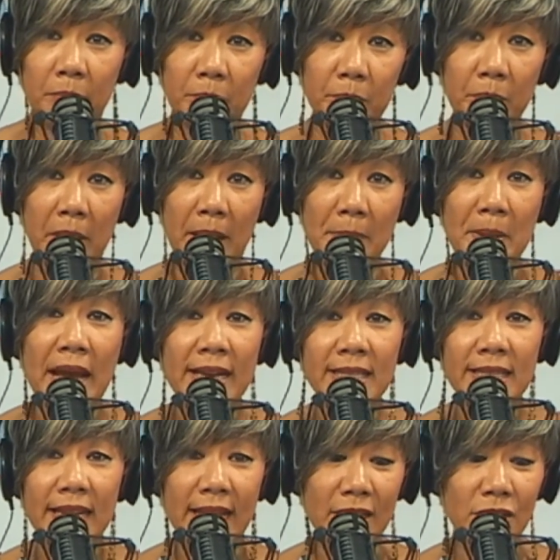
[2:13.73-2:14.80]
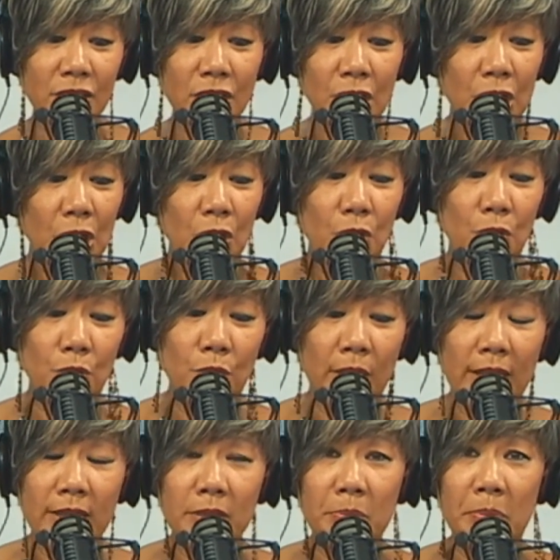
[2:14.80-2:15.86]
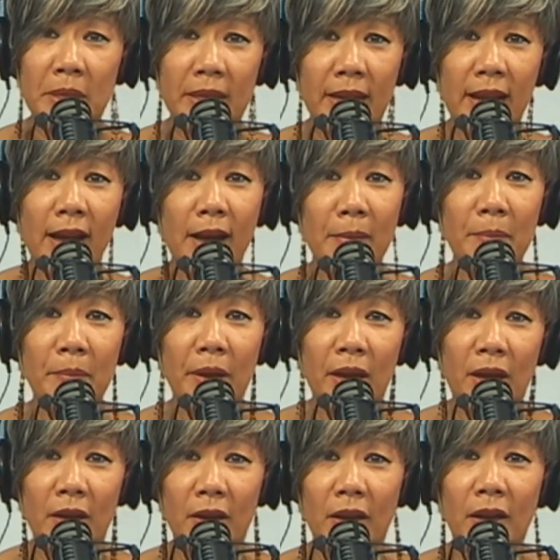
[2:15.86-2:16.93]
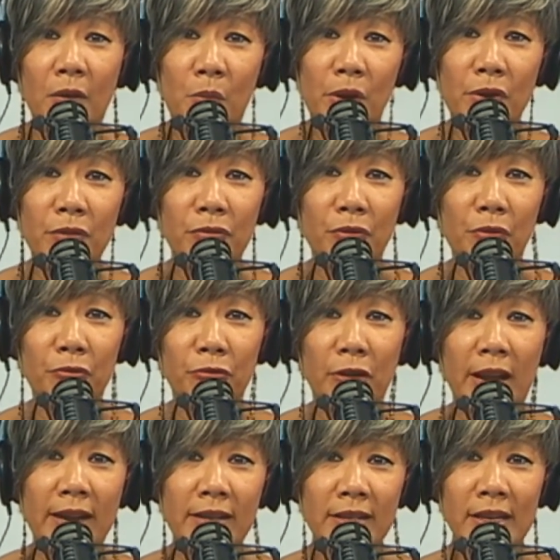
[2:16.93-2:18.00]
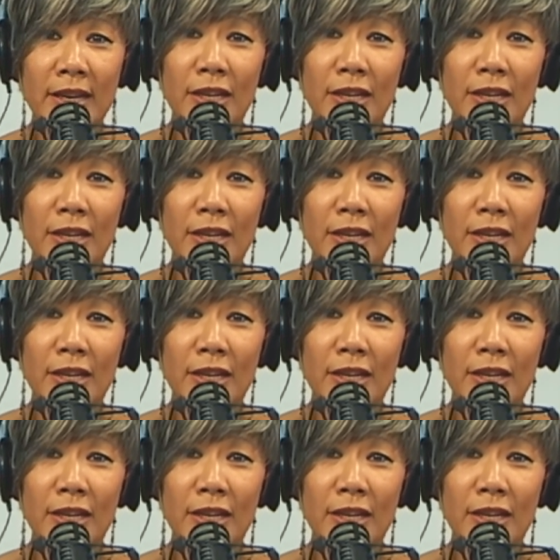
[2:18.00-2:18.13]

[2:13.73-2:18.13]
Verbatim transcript: my past guests who has become a, a wonderful friend,